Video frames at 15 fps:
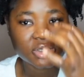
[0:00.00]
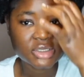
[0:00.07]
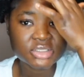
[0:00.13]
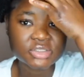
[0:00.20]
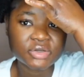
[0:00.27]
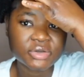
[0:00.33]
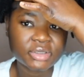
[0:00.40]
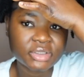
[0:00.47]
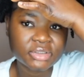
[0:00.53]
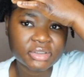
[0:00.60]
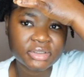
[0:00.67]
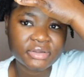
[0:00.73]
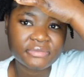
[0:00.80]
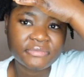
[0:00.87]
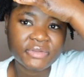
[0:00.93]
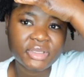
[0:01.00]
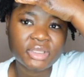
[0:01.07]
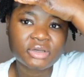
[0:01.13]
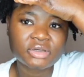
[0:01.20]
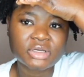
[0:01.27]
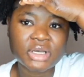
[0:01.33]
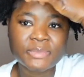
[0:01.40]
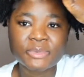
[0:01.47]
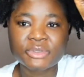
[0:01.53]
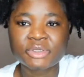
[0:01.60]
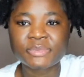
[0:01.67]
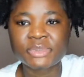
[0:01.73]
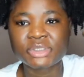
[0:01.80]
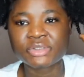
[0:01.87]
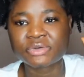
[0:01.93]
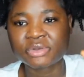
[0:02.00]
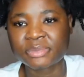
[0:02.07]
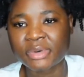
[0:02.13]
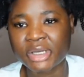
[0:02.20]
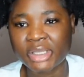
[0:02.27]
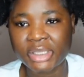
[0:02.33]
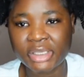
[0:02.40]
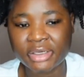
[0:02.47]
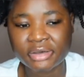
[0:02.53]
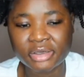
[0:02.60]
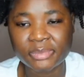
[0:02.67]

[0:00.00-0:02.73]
So in today's video, I'm gonna be doing my hair.